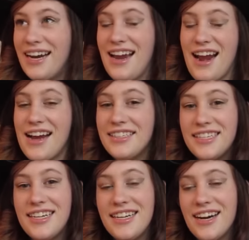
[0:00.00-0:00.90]
And I
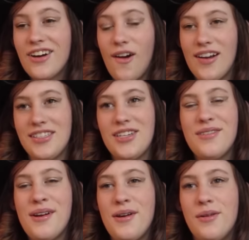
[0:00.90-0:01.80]
see across the
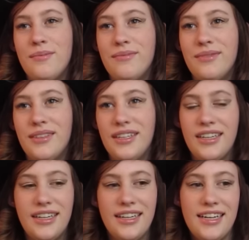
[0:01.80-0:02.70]
room
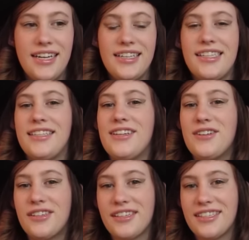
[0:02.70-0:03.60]
that
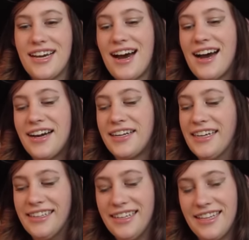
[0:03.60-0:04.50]
there's this
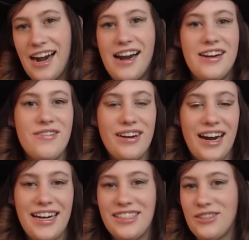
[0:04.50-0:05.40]
guy that I knew in
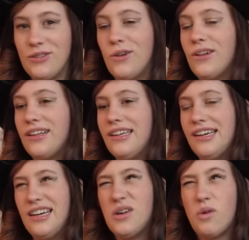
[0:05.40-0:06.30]
high school
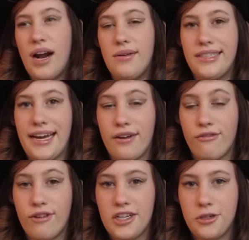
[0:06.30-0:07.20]
when I was like a
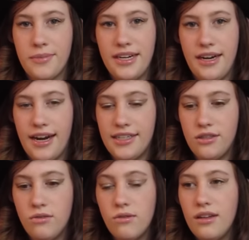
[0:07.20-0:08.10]
freshman in high
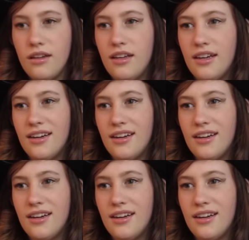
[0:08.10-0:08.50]
school.